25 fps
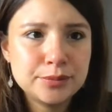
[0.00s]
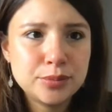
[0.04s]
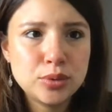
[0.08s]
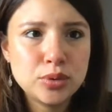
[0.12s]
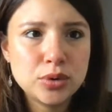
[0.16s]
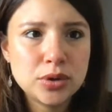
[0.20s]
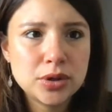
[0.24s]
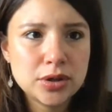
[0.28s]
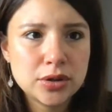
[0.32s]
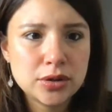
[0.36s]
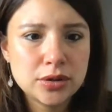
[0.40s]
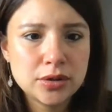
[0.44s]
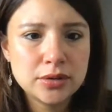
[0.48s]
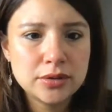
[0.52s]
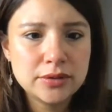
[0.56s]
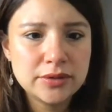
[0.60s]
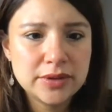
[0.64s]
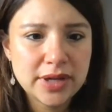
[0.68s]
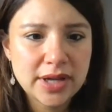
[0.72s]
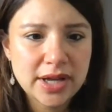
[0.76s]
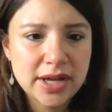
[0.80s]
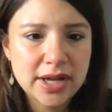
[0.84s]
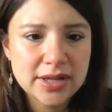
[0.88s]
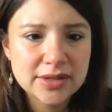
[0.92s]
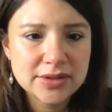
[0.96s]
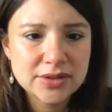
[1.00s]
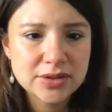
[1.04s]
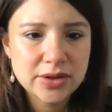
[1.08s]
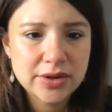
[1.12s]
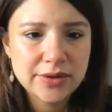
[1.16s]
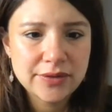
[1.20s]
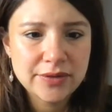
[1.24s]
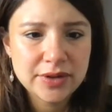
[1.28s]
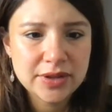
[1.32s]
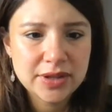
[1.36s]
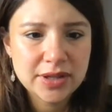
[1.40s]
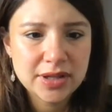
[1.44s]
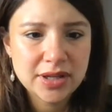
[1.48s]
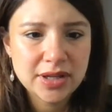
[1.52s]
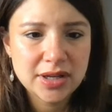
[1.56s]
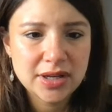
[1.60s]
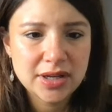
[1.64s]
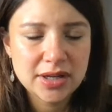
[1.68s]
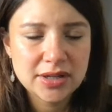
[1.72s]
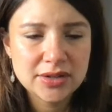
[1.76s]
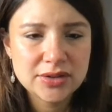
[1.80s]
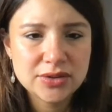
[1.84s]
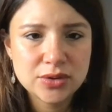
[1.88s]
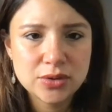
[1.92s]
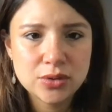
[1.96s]
portal that has everything in
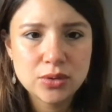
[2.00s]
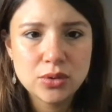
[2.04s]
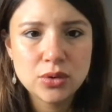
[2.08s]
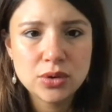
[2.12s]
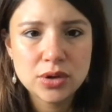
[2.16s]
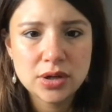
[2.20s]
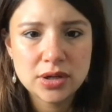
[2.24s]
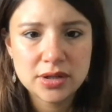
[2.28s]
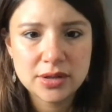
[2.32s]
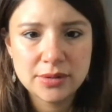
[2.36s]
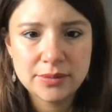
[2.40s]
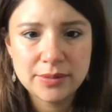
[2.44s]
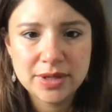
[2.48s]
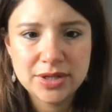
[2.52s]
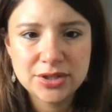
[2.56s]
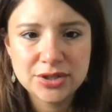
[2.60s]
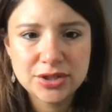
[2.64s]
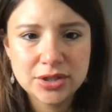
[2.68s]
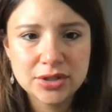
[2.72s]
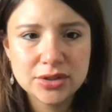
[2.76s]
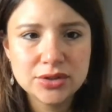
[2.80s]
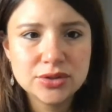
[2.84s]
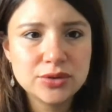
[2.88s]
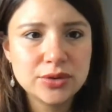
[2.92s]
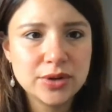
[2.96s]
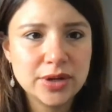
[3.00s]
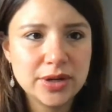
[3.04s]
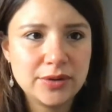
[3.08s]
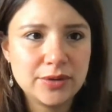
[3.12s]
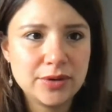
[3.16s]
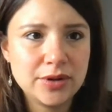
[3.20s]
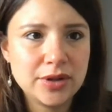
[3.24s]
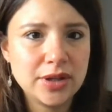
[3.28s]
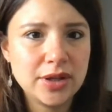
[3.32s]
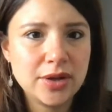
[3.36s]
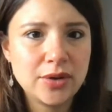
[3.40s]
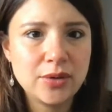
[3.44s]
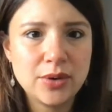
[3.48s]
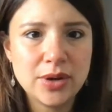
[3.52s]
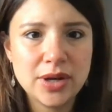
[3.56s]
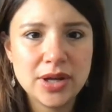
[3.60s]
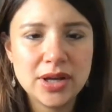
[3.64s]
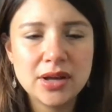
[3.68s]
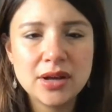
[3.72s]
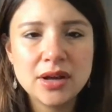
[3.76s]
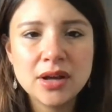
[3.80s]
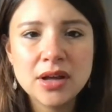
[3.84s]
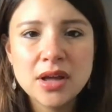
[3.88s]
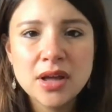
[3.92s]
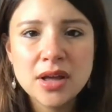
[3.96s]
it. So hold on, let me share screen really
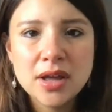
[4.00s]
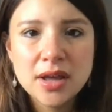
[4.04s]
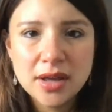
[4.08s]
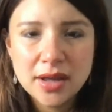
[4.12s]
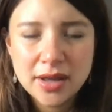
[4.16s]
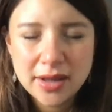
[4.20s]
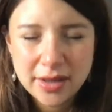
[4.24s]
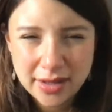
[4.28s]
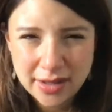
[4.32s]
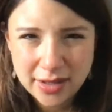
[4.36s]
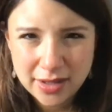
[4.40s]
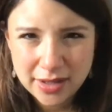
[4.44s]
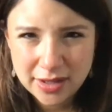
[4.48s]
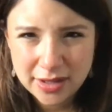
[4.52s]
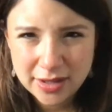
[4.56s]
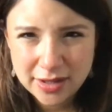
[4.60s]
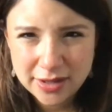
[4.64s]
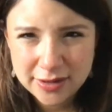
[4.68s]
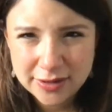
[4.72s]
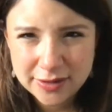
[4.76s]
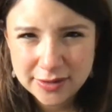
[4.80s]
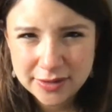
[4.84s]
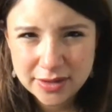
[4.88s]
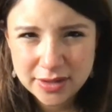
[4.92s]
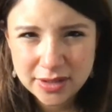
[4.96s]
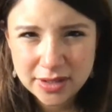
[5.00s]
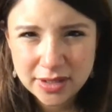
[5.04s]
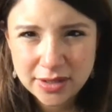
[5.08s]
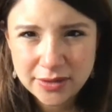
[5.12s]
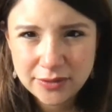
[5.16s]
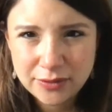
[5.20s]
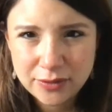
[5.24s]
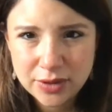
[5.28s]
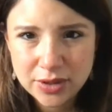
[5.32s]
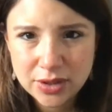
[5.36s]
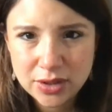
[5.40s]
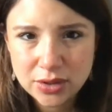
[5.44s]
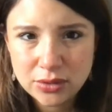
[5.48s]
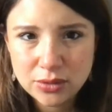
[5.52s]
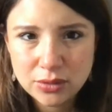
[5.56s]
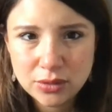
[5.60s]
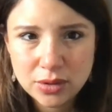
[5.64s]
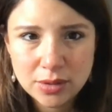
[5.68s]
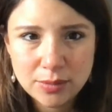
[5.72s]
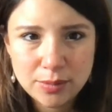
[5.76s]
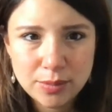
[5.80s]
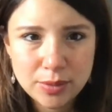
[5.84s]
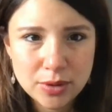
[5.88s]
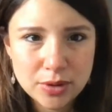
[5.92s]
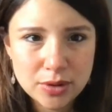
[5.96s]
quick. And if we go to
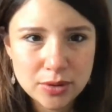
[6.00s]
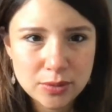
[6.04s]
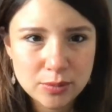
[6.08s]
our